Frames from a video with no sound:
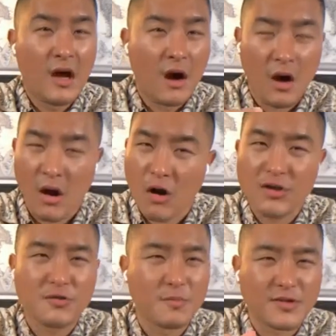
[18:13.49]
Our
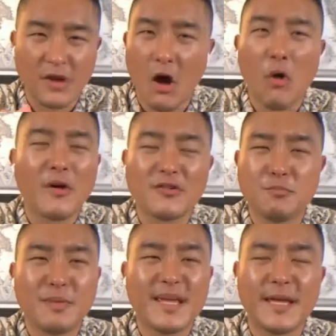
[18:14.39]
hearts must always
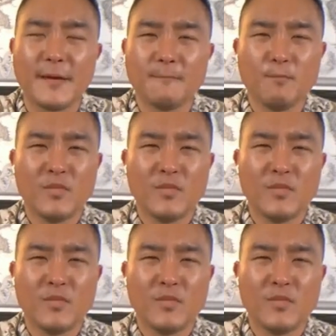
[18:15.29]
be